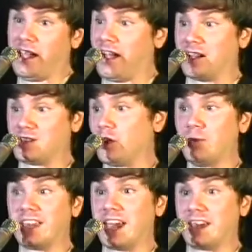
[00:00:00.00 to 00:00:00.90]
until we
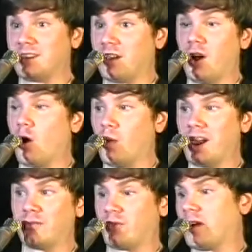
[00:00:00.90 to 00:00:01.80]
get away
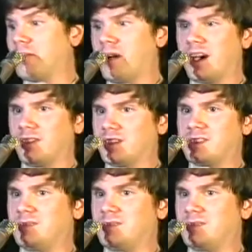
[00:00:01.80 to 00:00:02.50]
from uh, the